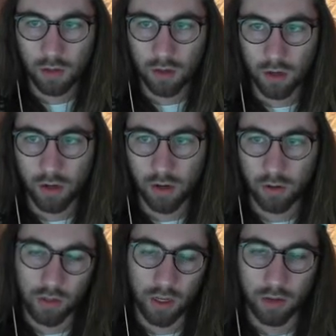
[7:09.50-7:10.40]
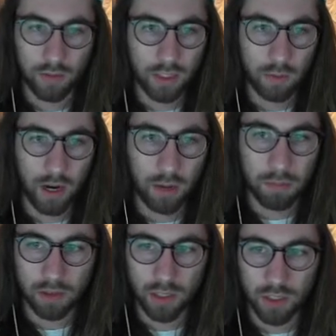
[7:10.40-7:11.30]
Gone out. Yeah, that's what
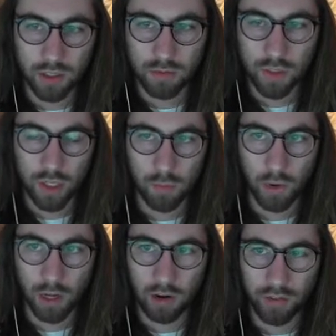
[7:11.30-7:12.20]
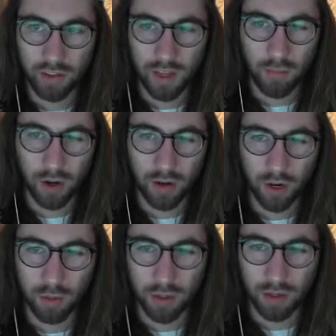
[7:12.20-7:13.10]
happened. They just stopped working. I don't think they burned
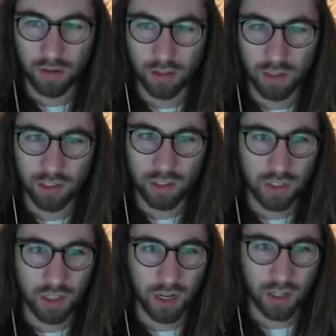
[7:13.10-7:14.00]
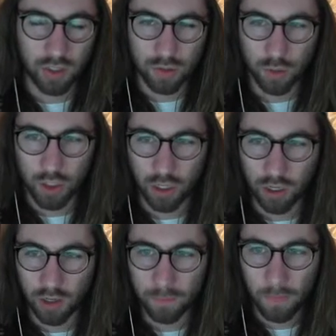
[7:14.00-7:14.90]
out, but I think just the connections were shoddy.